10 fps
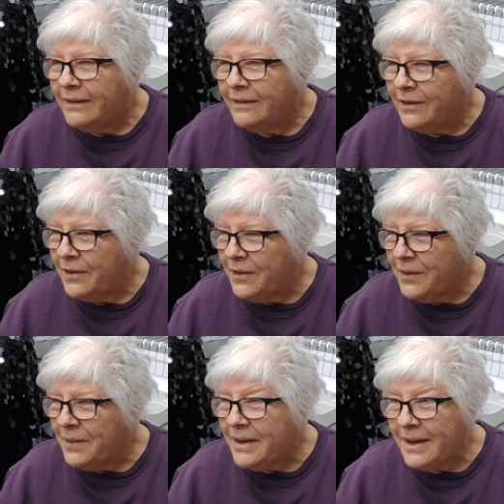
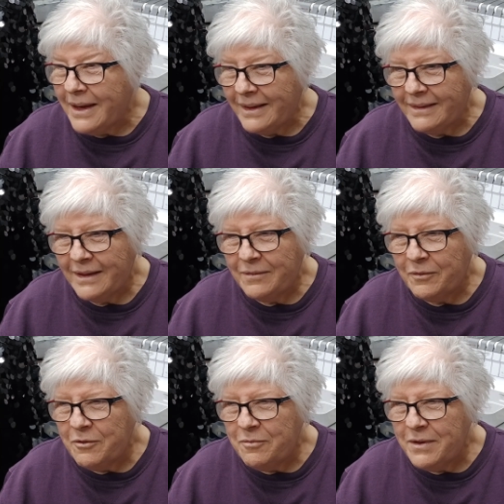So yes, that's what
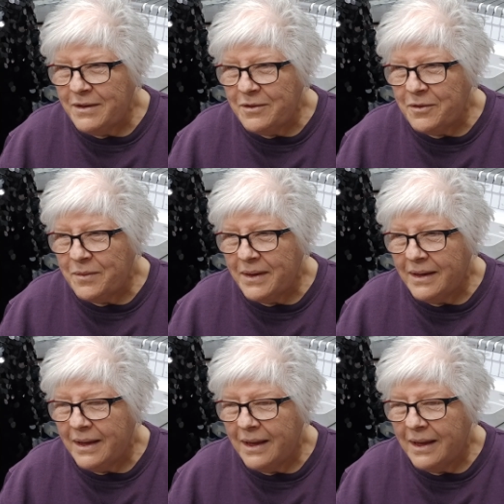we've been doing.